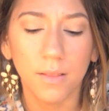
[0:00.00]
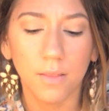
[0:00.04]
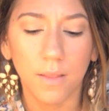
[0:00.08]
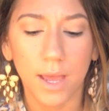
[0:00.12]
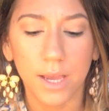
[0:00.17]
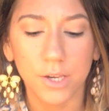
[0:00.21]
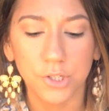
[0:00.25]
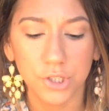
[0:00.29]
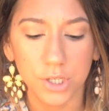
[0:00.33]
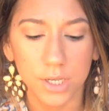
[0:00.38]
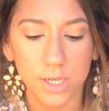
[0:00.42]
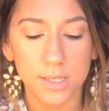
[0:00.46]

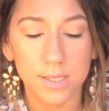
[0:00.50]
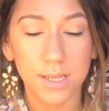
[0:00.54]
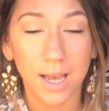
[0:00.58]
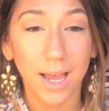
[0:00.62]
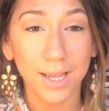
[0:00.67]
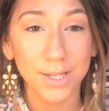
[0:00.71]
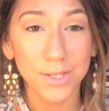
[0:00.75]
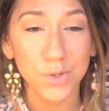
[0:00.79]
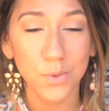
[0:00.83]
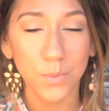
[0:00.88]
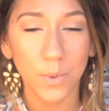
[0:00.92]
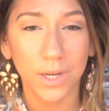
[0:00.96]
Lashes.
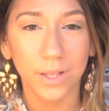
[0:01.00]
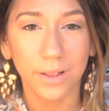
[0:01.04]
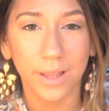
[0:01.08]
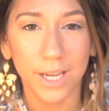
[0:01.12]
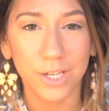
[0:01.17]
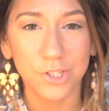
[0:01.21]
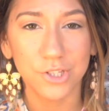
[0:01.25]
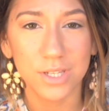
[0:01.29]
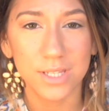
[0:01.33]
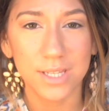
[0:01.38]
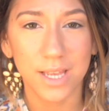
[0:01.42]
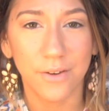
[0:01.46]
I do wear
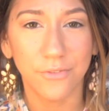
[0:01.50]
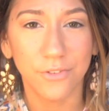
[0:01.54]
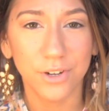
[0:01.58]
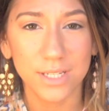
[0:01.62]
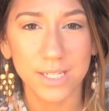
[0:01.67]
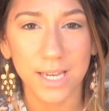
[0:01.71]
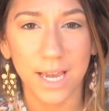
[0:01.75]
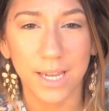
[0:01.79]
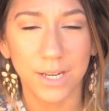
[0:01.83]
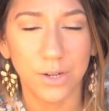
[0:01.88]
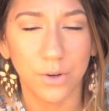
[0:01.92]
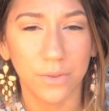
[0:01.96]
lashes
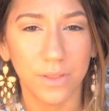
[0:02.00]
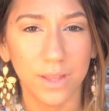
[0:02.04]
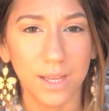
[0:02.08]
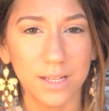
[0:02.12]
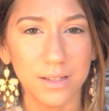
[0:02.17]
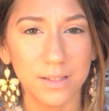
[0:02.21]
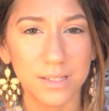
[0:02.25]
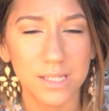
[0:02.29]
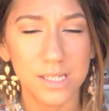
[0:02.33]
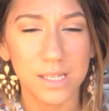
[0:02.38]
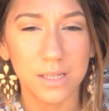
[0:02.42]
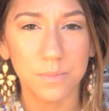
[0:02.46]
every day. I know
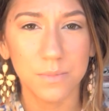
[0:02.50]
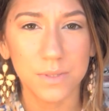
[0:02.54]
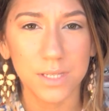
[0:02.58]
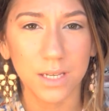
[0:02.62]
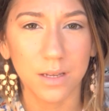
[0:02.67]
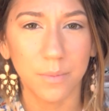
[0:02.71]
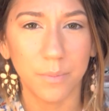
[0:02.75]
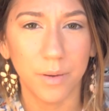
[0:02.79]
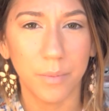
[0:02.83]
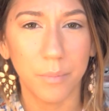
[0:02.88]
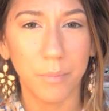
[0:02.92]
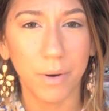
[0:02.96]
that seems
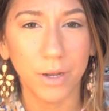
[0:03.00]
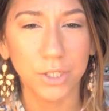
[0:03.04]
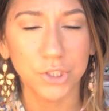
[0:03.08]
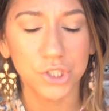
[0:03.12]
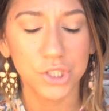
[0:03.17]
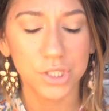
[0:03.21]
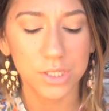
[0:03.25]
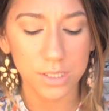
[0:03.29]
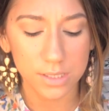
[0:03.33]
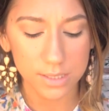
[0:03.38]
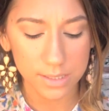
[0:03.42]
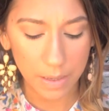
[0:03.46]
like a bit
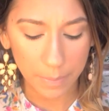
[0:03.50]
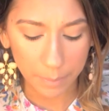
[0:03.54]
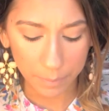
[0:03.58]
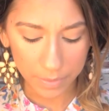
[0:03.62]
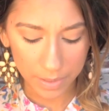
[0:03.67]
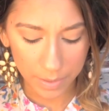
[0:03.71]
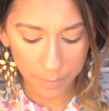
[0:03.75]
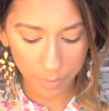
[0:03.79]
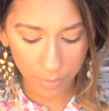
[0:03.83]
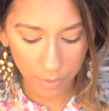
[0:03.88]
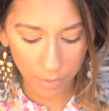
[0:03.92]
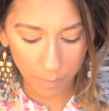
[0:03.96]
much to some
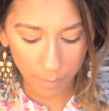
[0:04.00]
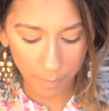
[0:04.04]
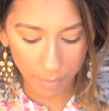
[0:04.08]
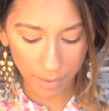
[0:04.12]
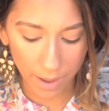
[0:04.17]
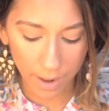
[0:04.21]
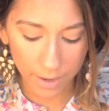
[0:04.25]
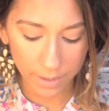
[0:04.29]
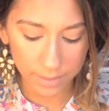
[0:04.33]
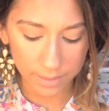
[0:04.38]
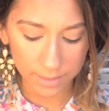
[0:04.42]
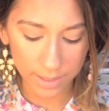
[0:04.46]
people,
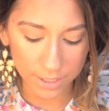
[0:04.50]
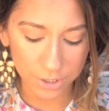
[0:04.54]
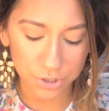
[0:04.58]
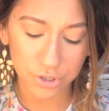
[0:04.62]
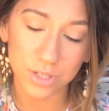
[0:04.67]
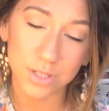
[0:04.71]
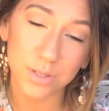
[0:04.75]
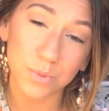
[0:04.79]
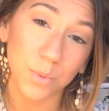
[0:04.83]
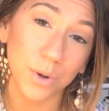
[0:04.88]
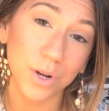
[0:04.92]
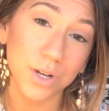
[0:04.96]
but that
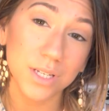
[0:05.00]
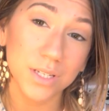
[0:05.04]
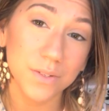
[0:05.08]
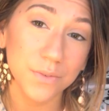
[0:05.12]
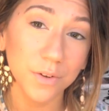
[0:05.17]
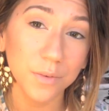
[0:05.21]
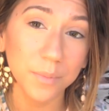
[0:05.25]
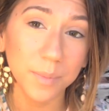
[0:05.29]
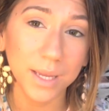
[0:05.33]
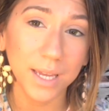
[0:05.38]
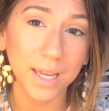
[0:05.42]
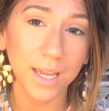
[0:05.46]
just works
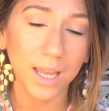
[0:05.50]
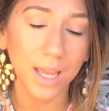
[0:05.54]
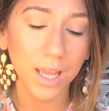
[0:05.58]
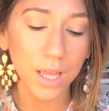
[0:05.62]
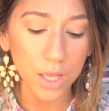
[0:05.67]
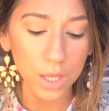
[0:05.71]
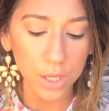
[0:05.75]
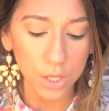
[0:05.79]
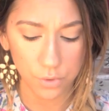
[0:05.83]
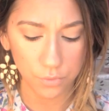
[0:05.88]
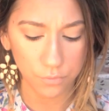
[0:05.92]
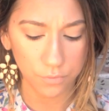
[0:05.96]
for me.
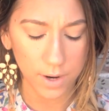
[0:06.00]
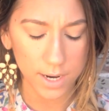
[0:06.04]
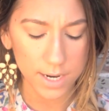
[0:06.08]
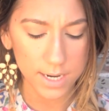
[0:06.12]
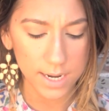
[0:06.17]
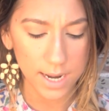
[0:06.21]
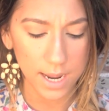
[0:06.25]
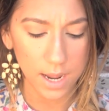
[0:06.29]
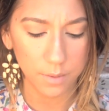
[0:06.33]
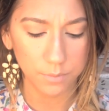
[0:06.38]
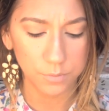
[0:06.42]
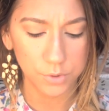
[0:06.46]
So
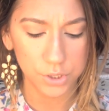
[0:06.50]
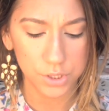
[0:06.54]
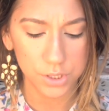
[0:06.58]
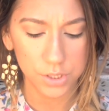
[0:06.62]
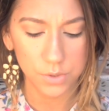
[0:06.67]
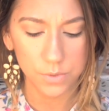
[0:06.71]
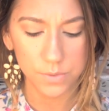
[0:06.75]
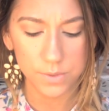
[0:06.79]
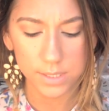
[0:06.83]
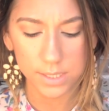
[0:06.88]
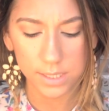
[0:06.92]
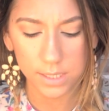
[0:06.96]
right now I'm just
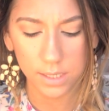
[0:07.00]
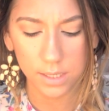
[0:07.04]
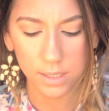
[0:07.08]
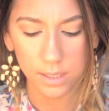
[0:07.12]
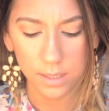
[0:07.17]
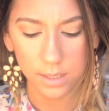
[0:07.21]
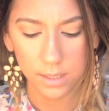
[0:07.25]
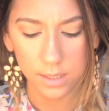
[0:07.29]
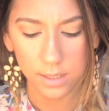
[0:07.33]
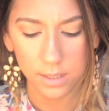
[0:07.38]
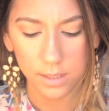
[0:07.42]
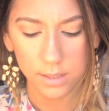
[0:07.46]
using,
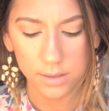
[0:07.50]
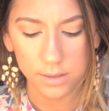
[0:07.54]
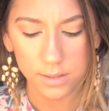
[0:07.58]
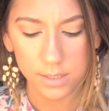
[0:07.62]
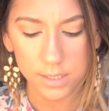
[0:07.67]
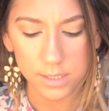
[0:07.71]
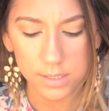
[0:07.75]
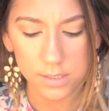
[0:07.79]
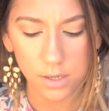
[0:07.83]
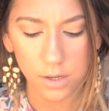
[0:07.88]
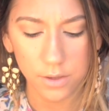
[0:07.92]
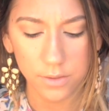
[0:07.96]

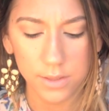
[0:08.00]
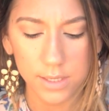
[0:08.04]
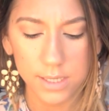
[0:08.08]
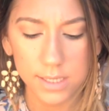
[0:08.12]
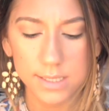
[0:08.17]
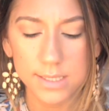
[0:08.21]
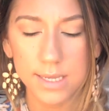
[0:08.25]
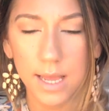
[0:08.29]
these are the